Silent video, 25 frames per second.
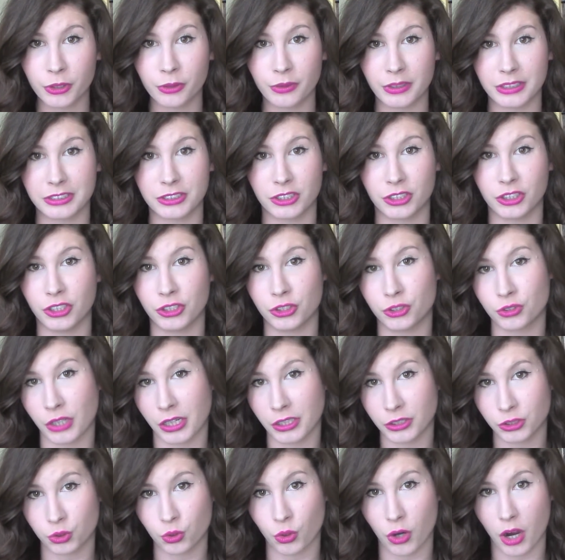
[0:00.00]
It's a good
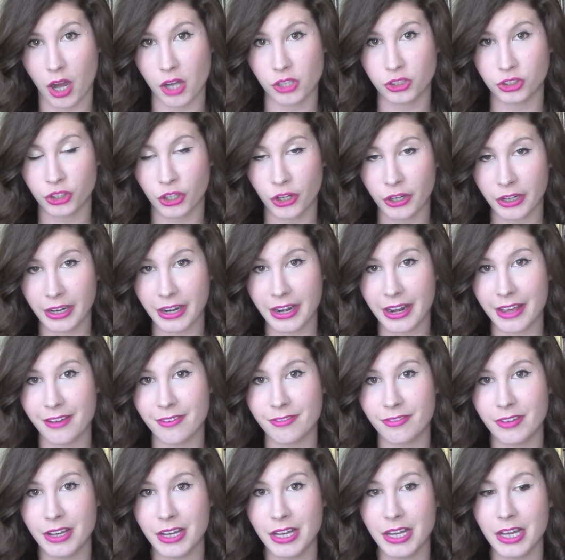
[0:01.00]
drugstore alternative,
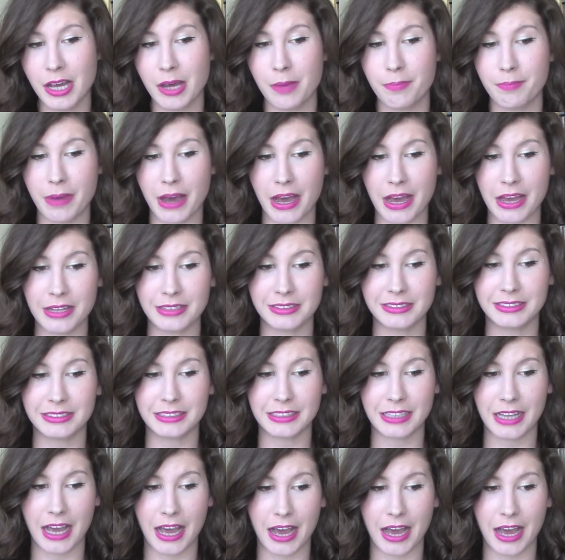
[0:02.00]
but